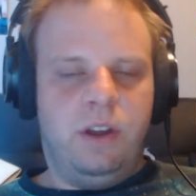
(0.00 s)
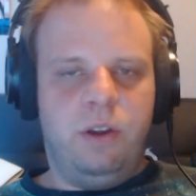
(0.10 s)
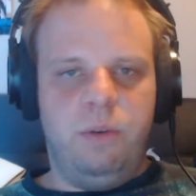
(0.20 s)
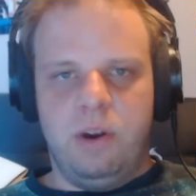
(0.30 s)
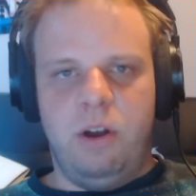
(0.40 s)

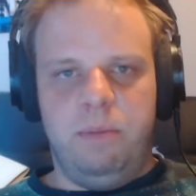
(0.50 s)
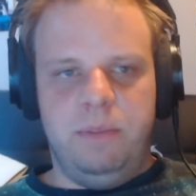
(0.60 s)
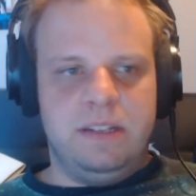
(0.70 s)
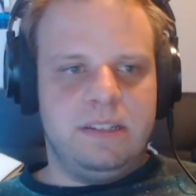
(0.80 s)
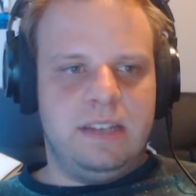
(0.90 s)
who were
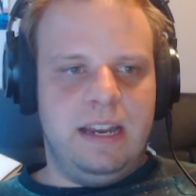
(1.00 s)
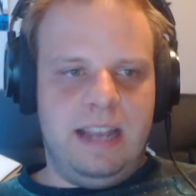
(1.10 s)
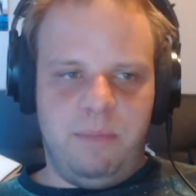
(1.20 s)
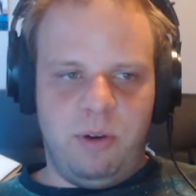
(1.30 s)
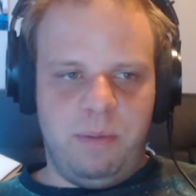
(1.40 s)
homeless and
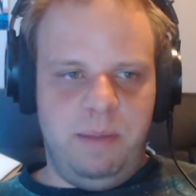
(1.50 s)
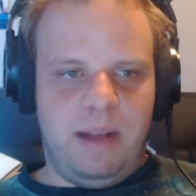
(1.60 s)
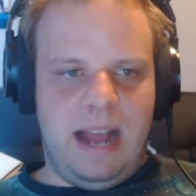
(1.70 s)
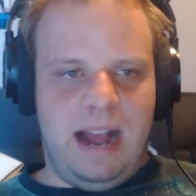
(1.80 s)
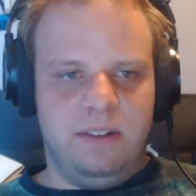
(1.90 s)
get more
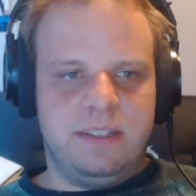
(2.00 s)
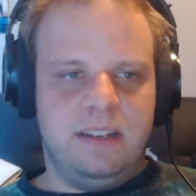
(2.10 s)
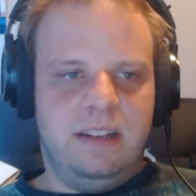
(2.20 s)
people housed.